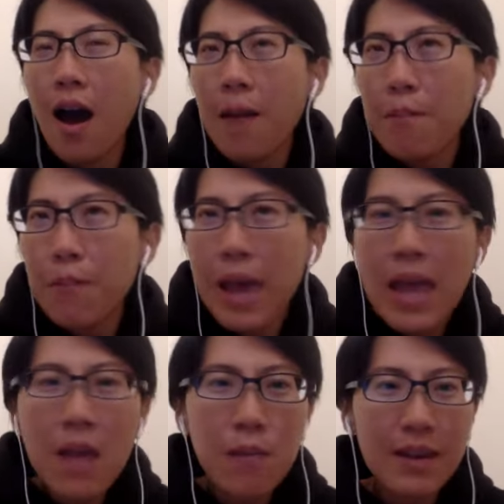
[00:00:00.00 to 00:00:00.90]

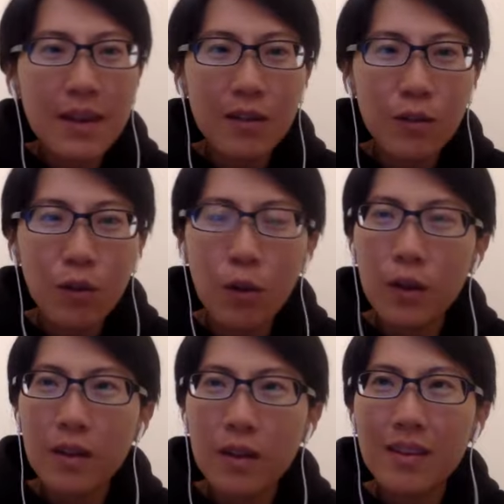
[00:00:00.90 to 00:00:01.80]
maybe it's
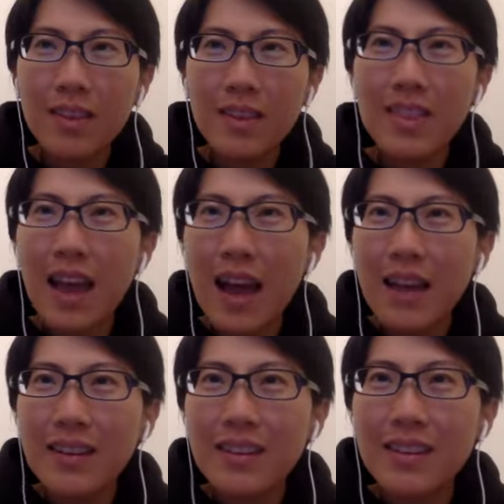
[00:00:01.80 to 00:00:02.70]
not
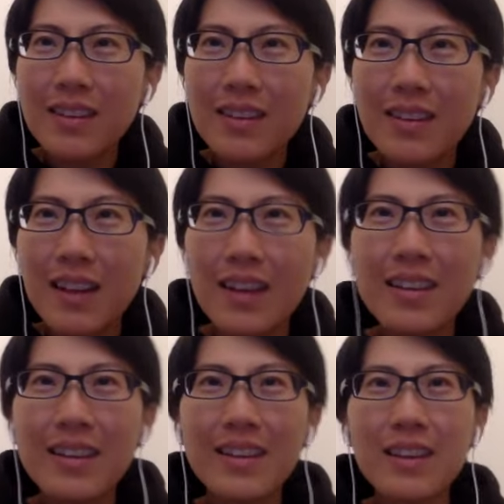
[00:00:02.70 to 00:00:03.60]
that
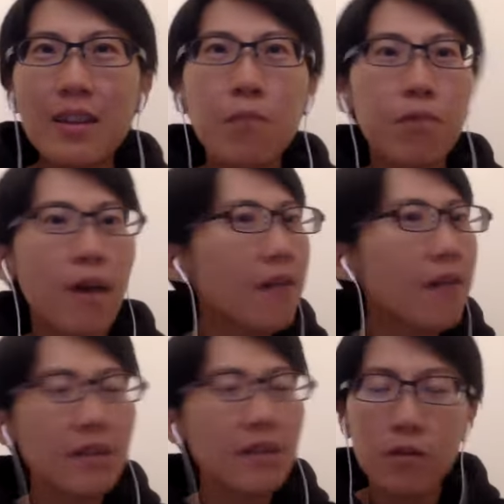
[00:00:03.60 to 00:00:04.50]
like the, the
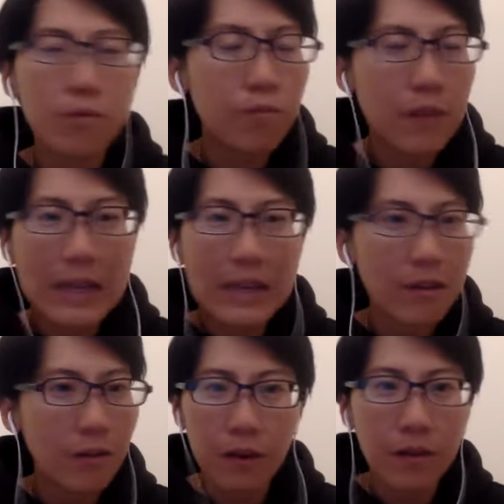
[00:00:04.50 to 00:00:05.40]
priority is really
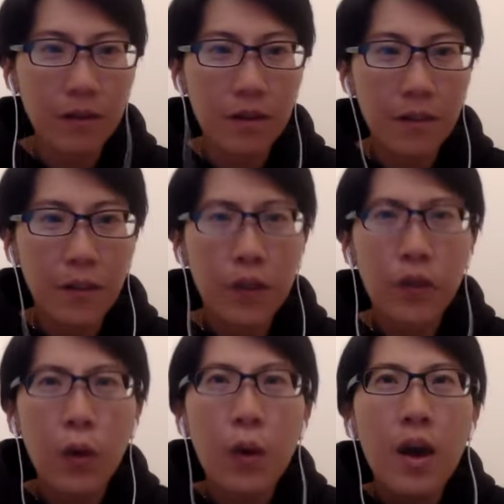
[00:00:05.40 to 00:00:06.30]
different.
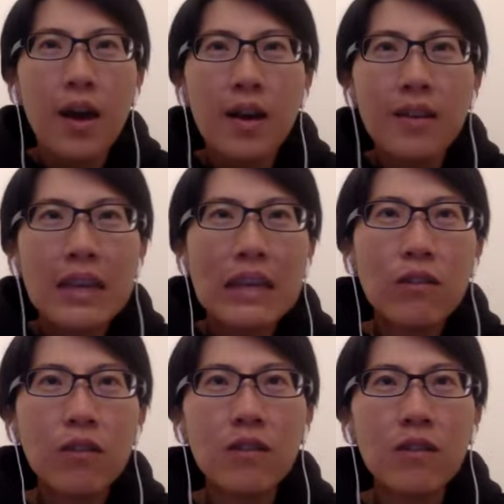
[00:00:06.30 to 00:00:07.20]
So the
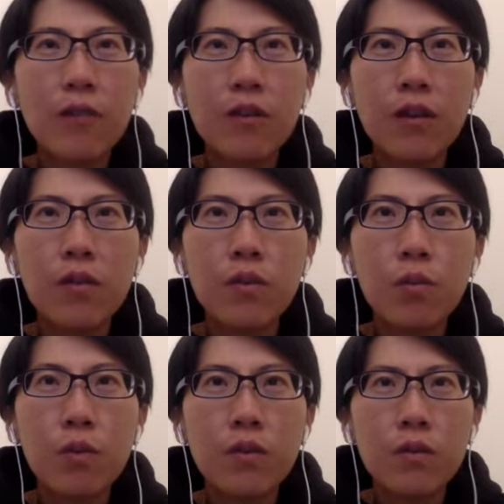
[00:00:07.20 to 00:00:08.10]
inner self tells us
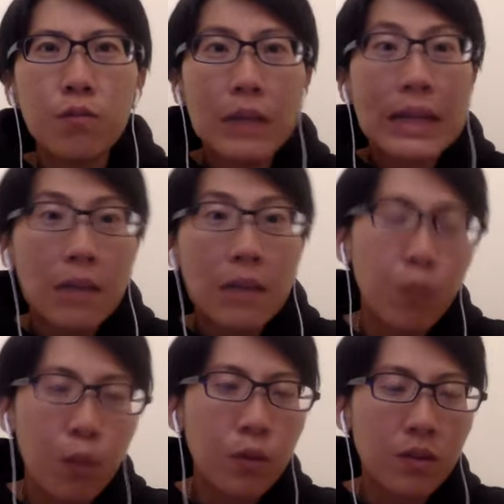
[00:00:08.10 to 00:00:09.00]
what's really
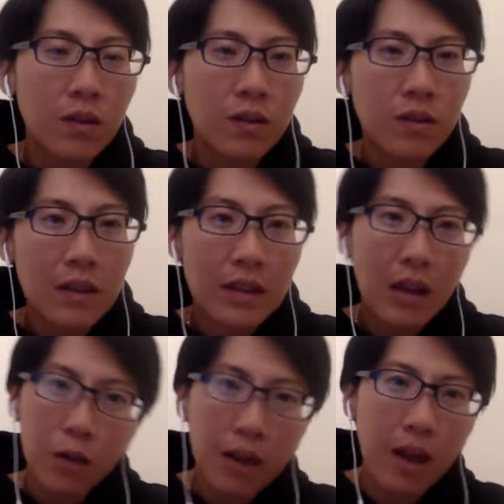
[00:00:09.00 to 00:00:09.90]
important in
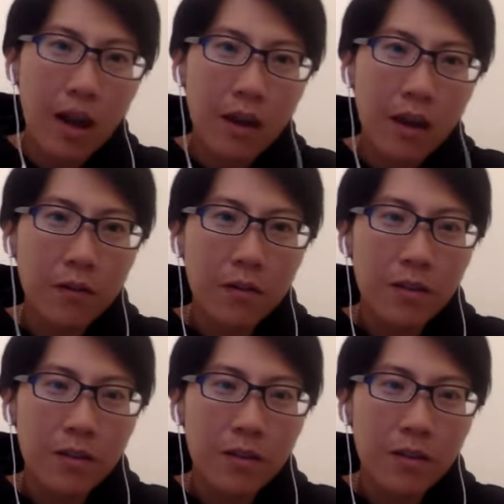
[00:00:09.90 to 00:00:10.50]
our life